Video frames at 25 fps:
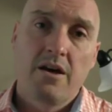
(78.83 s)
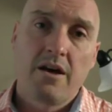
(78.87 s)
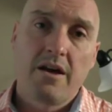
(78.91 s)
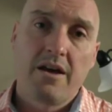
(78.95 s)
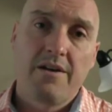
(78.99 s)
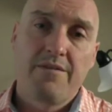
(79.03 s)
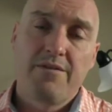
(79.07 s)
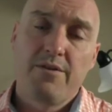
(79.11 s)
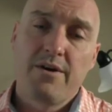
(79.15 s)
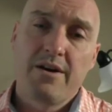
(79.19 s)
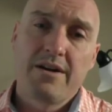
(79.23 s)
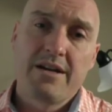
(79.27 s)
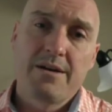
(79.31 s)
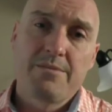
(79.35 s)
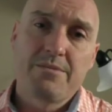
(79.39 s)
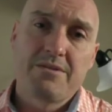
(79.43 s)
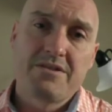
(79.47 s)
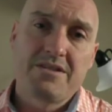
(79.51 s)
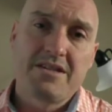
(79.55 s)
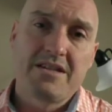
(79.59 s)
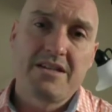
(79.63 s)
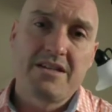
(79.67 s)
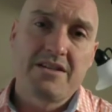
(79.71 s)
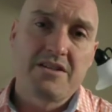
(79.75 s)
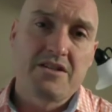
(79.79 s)
If you end up
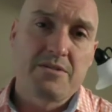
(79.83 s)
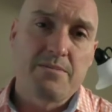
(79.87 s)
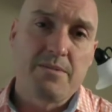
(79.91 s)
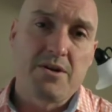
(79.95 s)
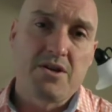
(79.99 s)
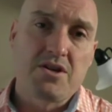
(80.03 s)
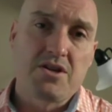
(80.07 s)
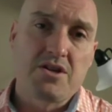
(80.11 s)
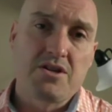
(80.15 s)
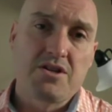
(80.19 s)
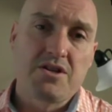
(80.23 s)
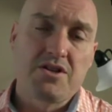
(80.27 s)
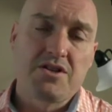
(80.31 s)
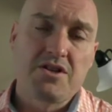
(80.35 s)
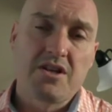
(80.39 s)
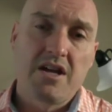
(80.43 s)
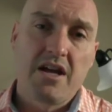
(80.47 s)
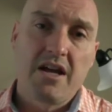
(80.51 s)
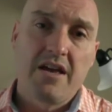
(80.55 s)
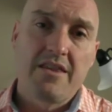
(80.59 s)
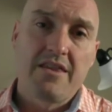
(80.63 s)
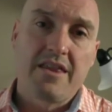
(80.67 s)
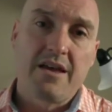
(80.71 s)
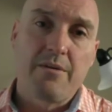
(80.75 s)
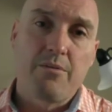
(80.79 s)
seeing the specialist,
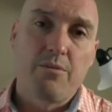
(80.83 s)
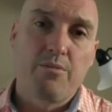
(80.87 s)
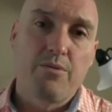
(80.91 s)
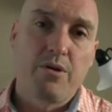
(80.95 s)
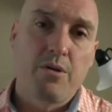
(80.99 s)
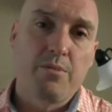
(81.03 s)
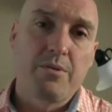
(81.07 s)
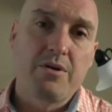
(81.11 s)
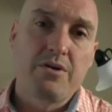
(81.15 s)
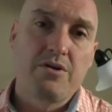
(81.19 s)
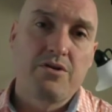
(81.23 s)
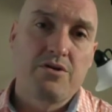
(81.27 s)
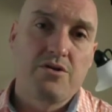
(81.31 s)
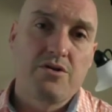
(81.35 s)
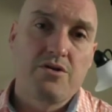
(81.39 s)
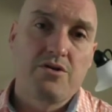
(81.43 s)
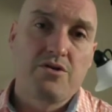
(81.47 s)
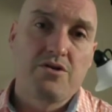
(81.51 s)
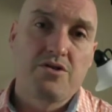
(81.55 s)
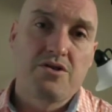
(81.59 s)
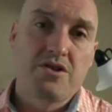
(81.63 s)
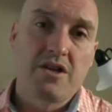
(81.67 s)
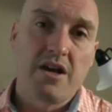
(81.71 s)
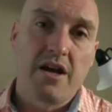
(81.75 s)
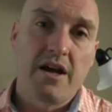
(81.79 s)
they will probably use